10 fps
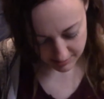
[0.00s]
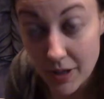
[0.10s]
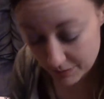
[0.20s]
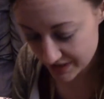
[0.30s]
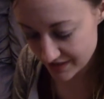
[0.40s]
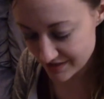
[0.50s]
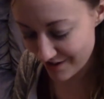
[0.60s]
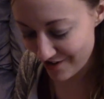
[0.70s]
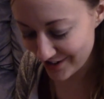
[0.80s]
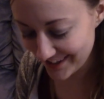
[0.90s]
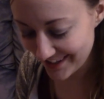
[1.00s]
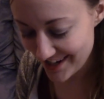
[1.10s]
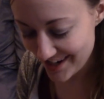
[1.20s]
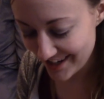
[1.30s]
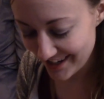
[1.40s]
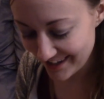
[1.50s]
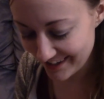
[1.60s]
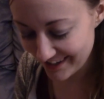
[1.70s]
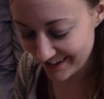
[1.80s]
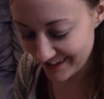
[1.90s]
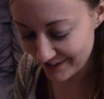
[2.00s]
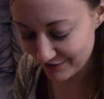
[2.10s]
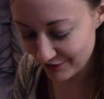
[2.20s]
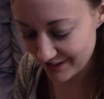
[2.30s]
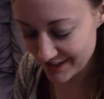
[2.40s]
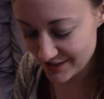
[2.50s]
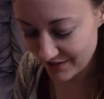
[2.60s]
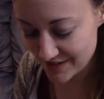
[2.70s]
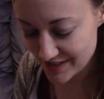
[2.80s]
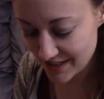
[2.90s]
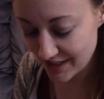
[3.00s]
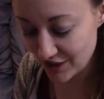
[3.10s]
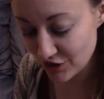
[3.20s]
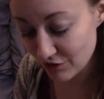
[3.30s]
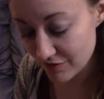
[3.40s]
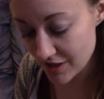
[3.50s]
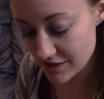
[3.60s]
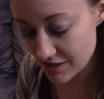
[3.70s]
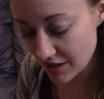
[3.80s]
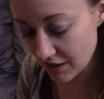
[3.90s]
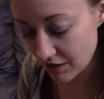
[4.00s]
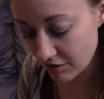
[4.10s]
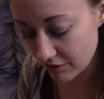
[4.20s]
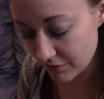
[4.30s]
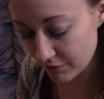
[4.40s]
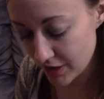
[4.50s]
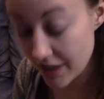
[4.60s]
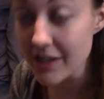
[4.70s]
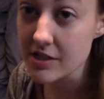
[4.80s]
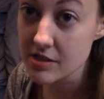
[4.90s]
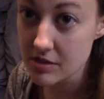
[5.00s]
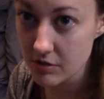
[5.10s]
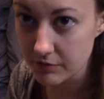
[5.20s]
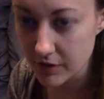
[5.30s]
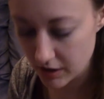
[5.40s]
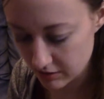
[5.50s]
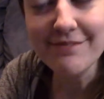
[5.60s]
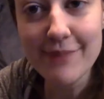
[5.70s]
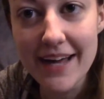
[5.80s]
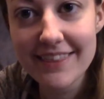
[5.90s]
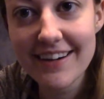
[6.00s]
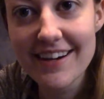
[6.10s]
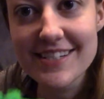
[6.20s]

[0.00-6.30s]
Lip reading: Updates on a few things you haven't seen. You've seen all the varieties so far, but there are